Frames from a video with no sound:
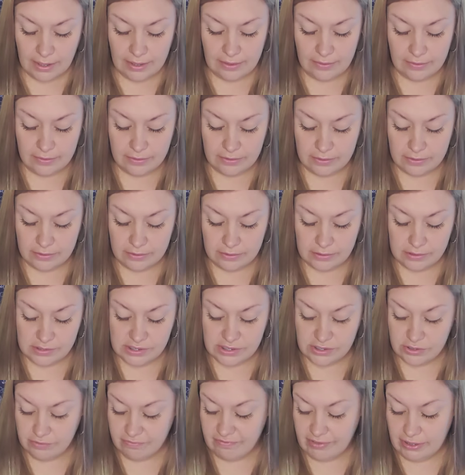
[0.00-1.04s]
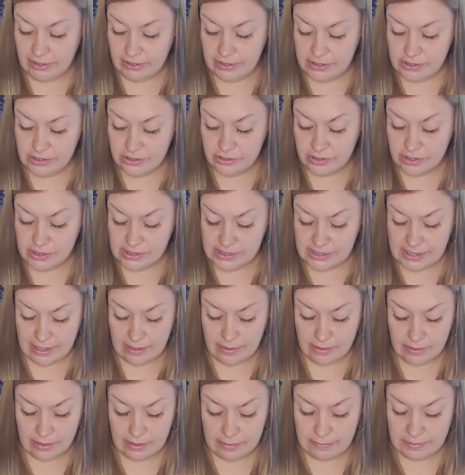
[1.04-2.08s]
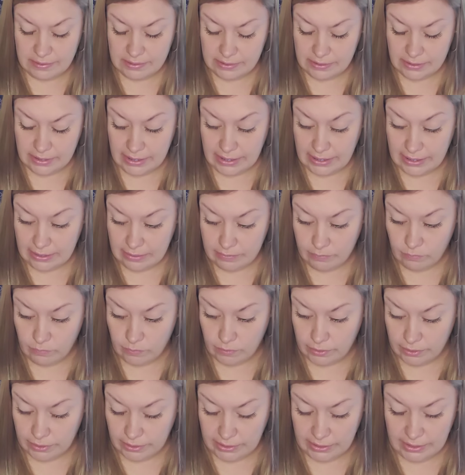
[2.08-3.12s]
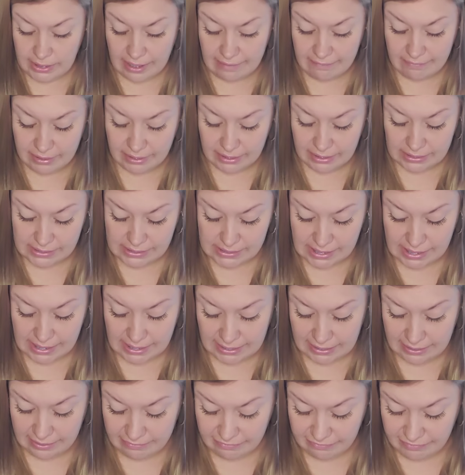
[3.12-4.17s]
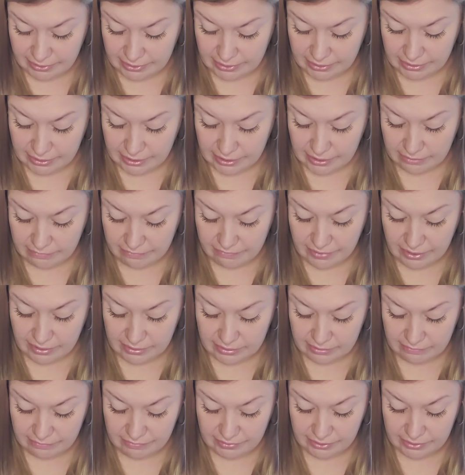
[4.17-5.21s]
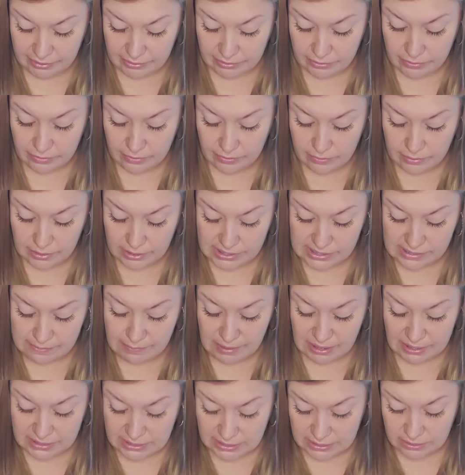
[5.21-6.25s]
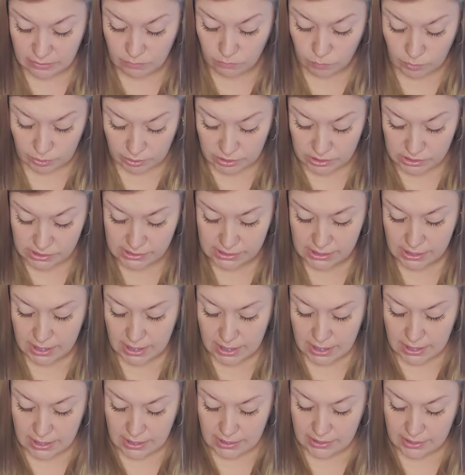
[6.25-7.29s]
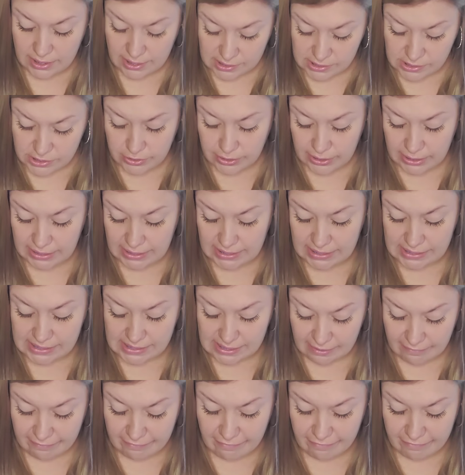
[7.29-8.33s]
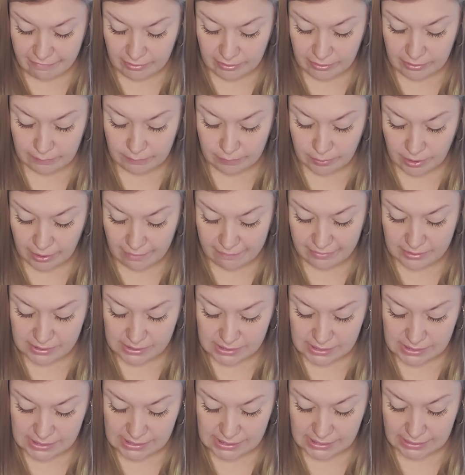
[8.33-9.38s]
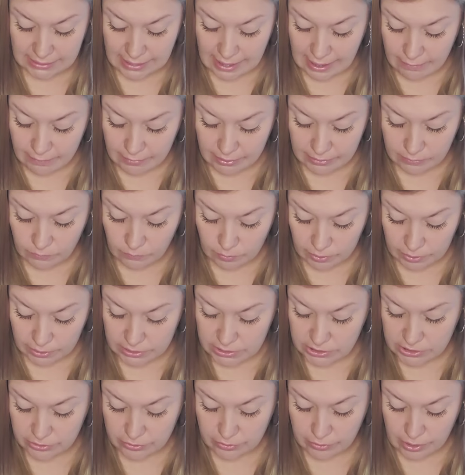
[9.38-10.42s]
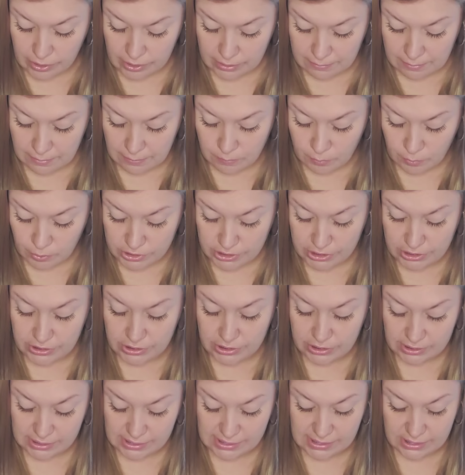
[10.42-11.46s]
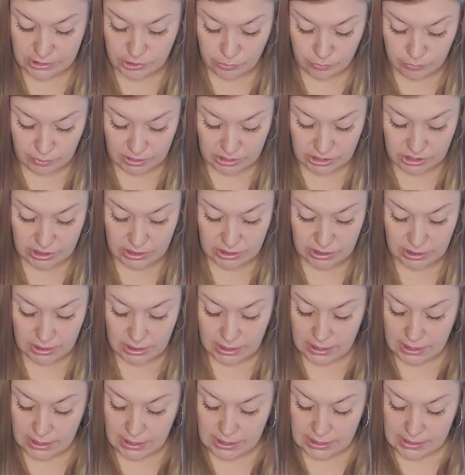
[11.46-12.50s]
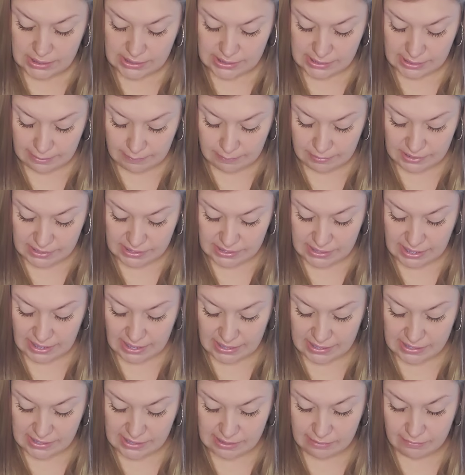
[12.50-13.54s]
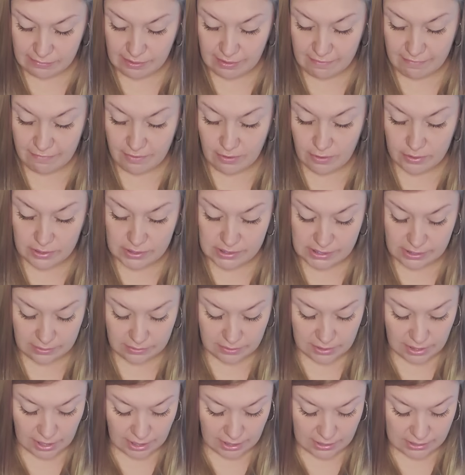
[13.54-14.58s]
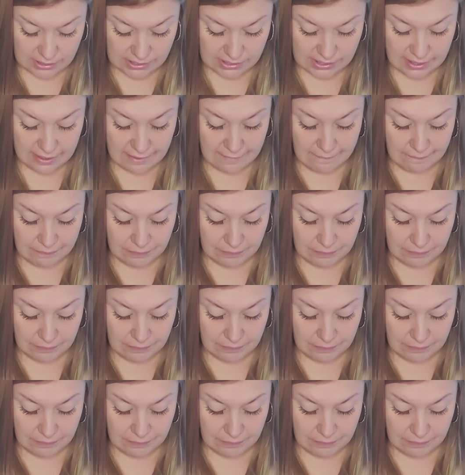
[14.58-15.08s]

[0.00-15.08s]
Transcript: And they're very stressed out, up in their head, worried, having anxiety, fear, unfounded fear, expecting the worst, thus creating self fulfilling prophecies, allowing worry to grow out of proportion to the situation. Sleepless nights and refocus your thoughts.